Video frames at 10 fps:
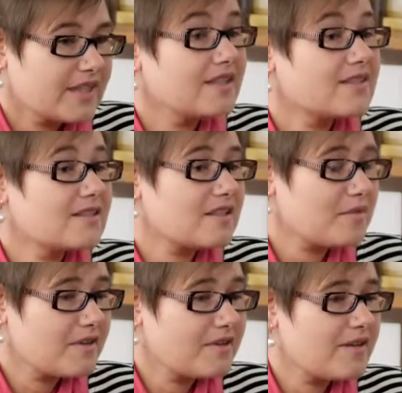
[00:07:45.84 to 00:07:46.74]
Is it
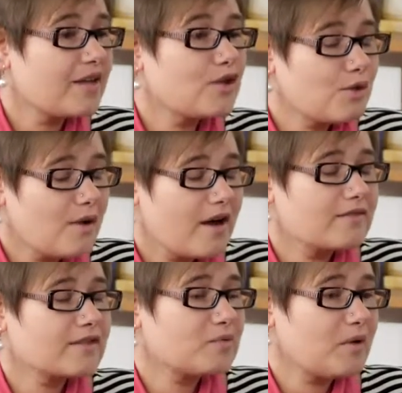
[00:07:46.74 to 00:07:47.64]
something that you have
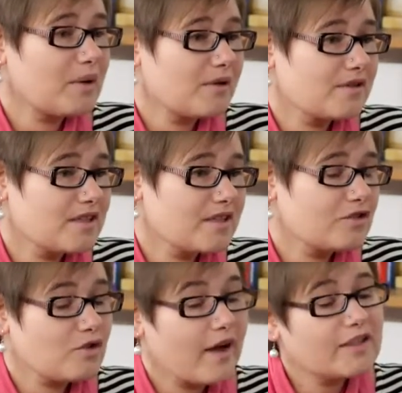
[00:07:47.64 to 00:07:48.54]
experience in?
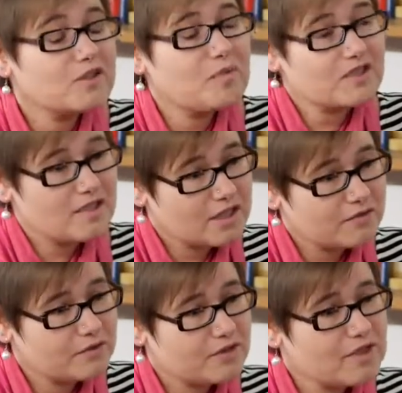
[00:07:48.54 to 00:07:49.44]
So I specialize,
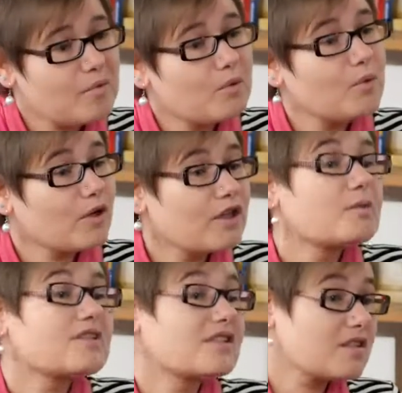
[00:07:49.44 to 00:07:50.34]
for example, working
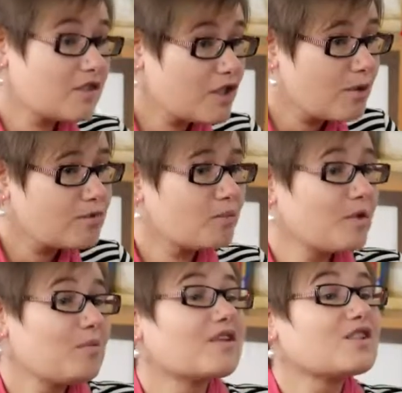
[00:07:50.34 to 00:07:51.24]
with startups or
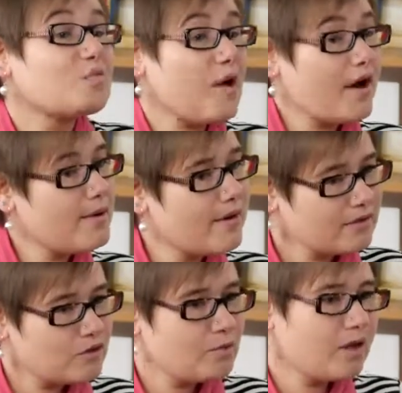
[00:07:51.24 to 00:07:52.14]
people aspiring
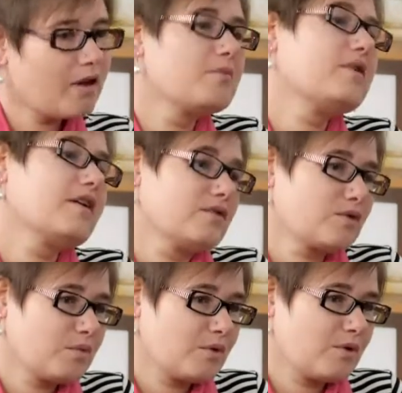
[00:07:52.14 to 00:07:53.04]
to become an
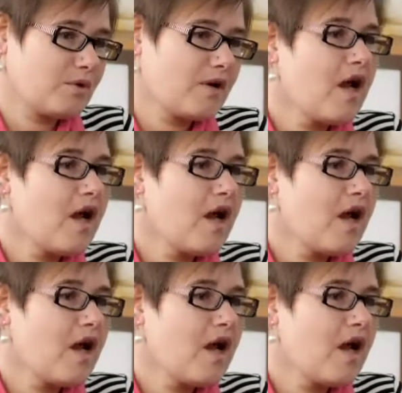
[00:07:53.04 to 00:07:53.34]
entrepreneur.